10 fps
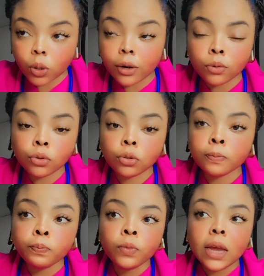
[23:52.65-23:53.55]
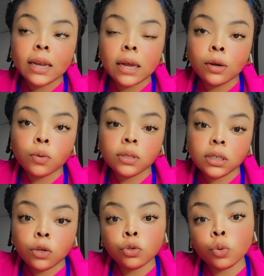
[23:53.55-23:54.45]
So I don't
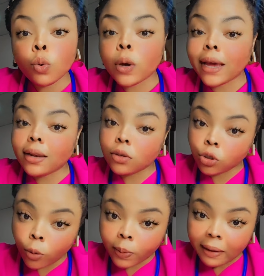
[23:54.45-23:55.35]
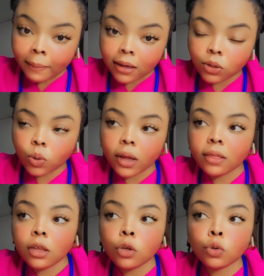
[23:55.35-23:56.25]
say you should go get the supplement. So I
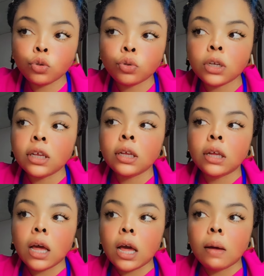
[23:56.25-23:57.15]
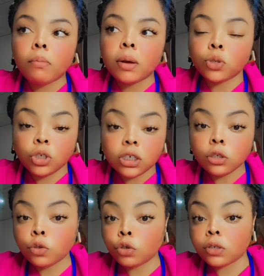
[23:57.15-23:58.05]
think you should I'm
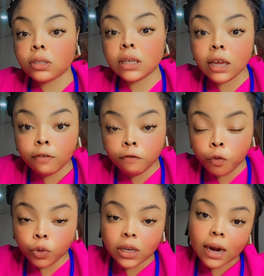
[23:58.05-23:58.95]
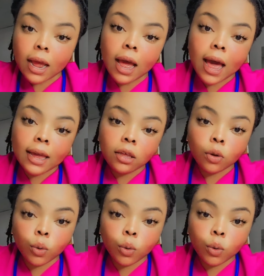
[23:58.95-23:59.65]
suggesting you just take food that are high in